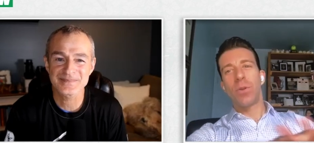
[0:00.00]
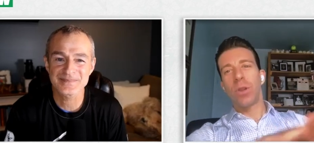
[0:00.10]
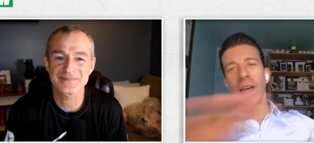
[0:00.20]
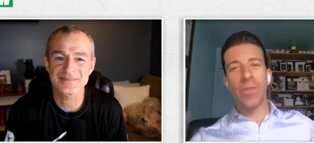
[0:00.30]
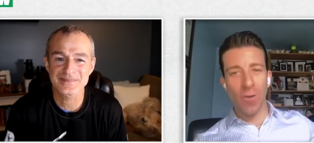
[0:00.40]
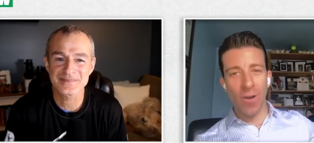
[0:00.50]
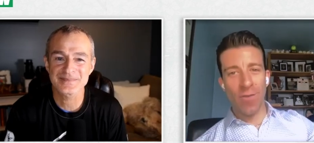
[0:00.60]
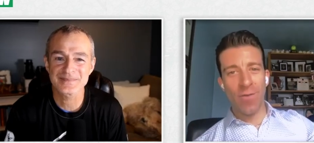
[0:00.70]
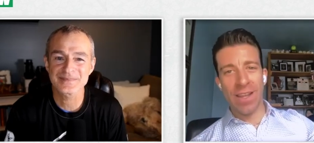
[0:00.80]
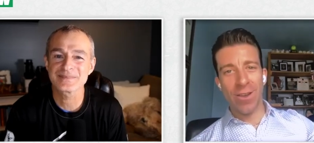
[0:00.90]
Speaker 1: plethora
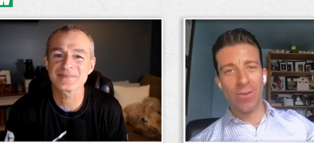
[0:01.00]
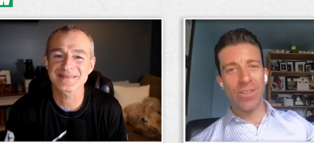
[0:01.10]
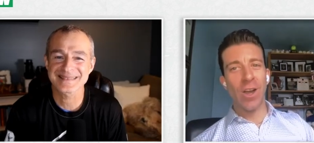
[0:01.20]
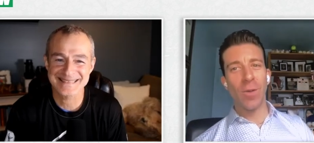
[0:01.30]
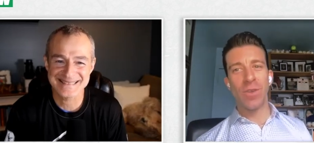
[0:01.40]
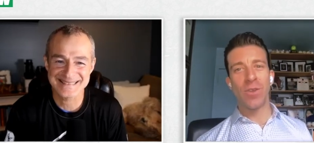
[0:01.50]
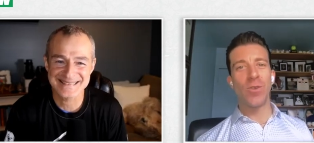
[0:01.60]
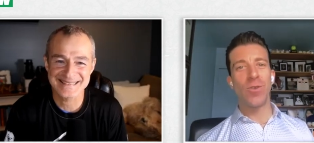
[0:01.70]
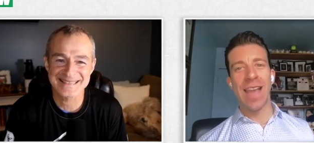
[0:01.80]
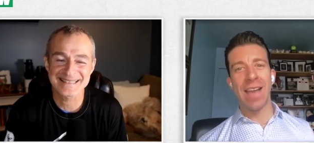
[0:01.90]
of videos to help
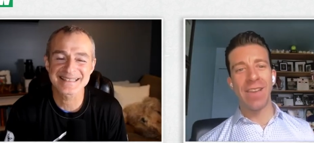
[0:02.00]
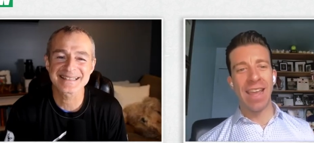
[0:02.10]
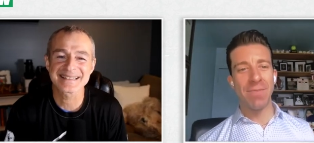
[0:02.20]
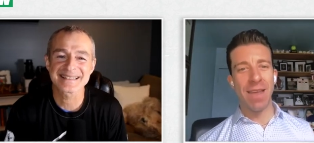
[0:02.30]
you navigate